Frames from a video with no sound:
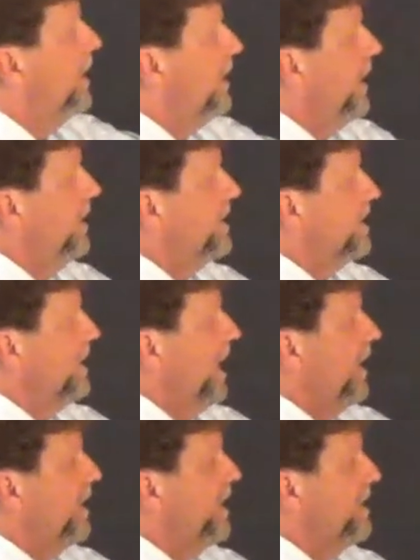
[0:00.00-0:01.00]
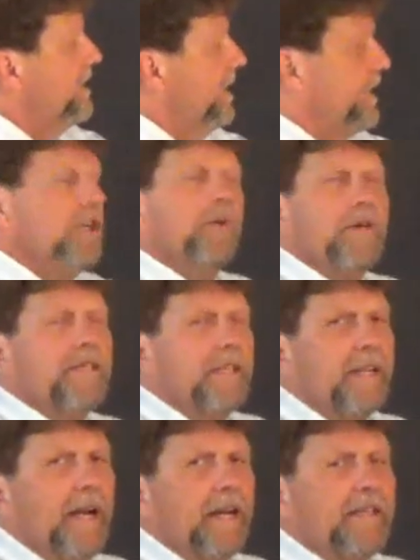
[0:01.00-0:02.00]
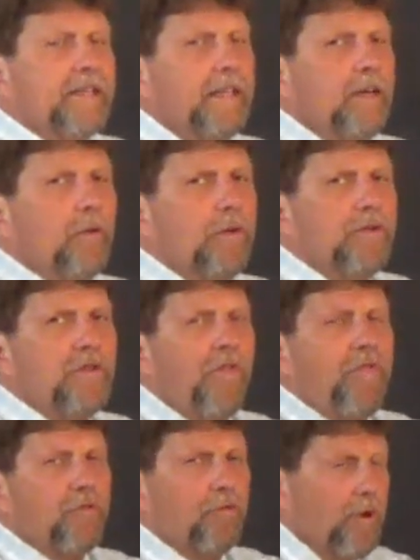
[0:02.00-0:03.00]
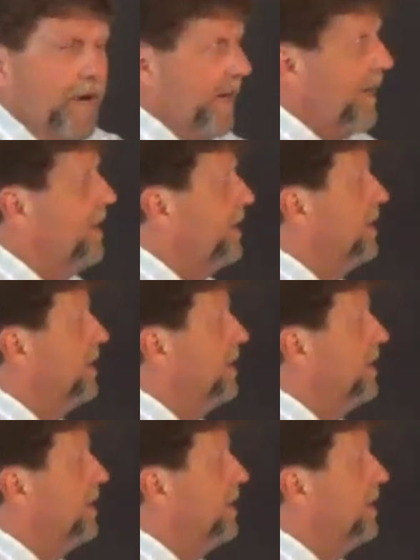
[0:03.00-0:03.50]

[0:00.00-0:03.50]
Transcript: It's not continuous at x equals 3.